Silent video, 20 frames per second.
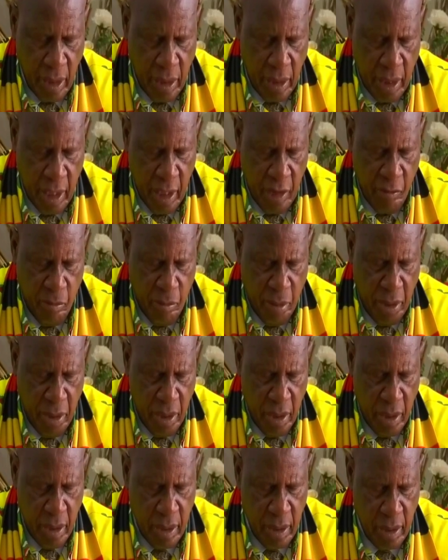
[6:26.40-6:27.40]
there have
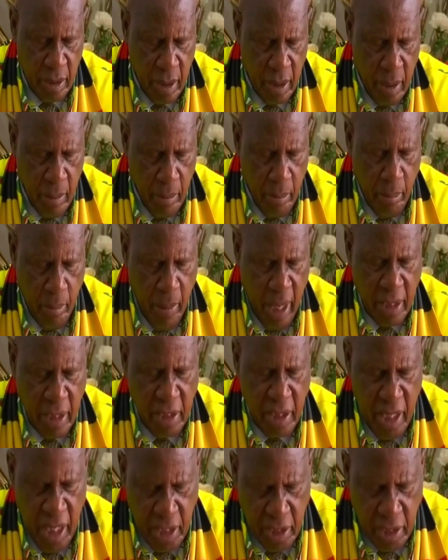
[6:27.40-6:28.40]
been
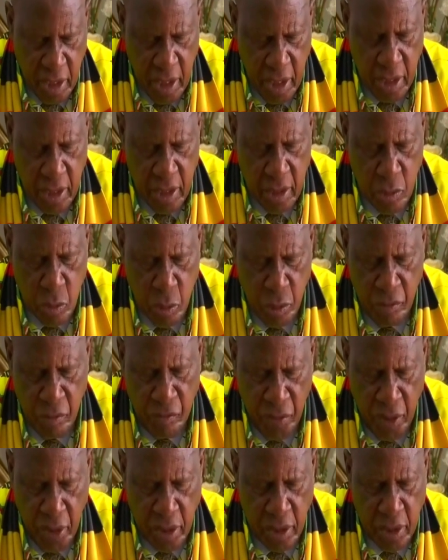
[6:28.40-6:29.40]
machinations to
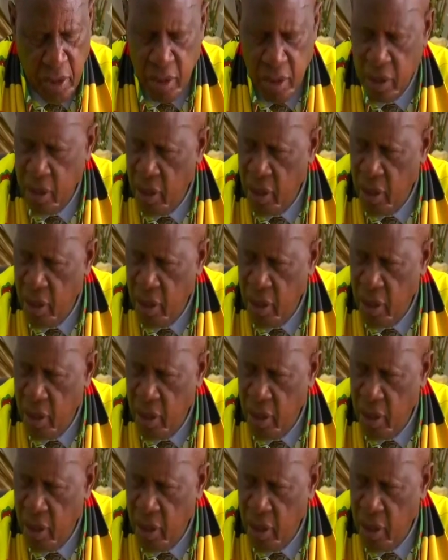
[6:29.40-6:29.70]
effect